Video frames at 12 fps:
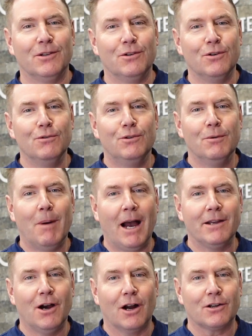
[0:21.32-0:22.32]
YouTube
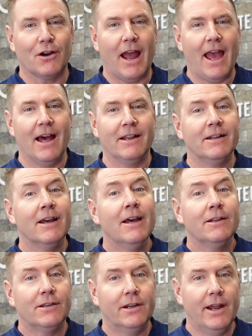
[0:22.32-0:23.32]
eye doctor, and
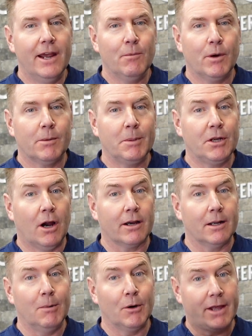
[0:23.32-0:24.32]
today we're going to be
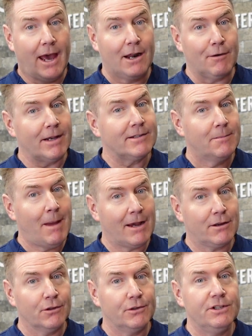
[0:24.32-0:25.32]
talking about cataracts and
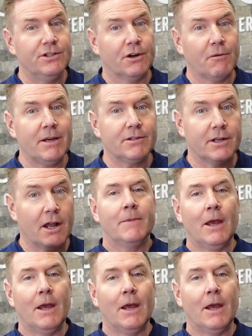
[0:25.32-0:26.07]
macular degeneration.